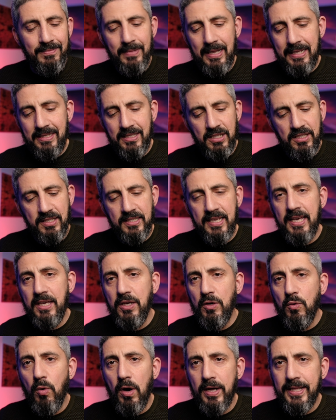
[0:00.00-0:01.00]
Let's just say
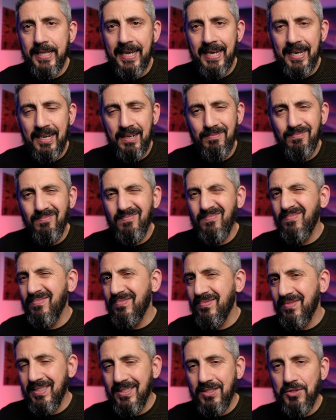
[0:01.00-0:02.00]
you want to
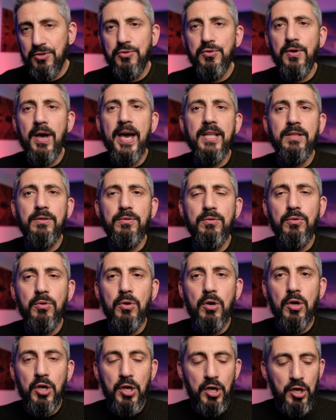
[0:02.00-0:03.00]
try
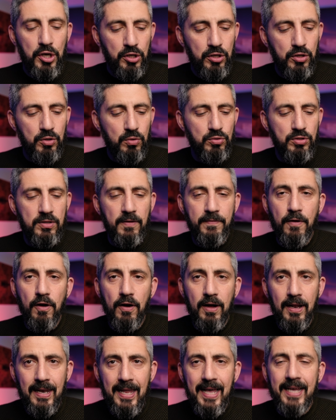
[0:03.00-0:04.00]
to use the
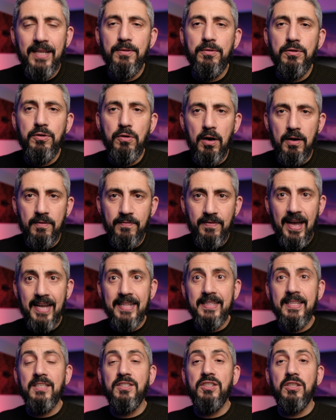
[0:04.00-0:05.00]
focal length to your
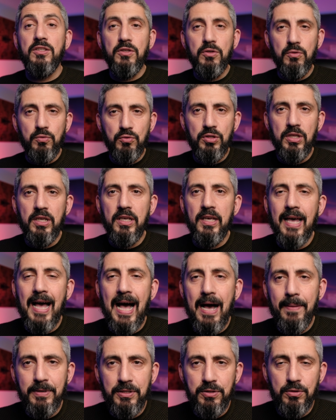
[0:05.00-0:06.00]
advantage and use the
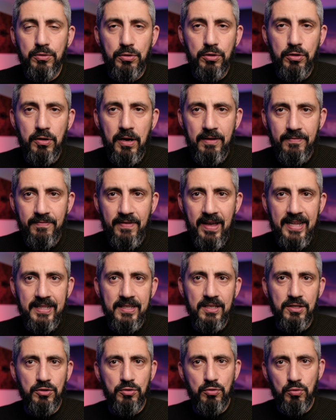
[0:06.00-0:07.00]
aperture to your
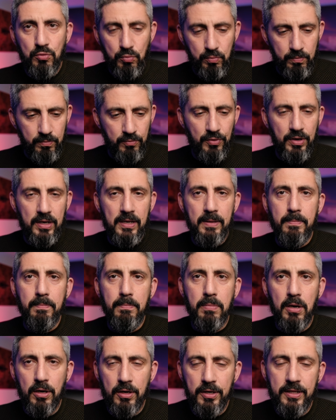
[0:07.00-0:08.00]
advantage to really
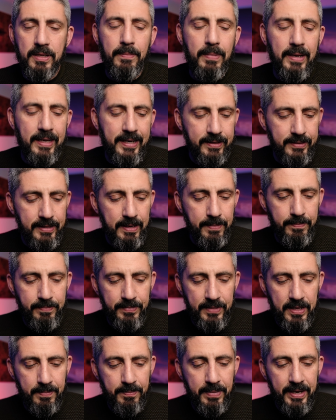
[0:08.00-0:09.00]
blur
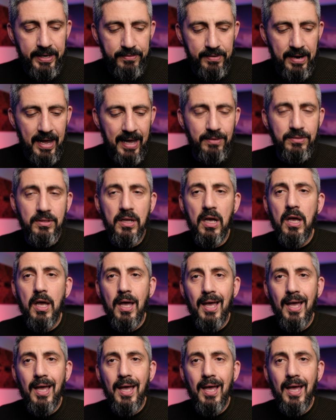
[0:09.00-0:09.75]
the background.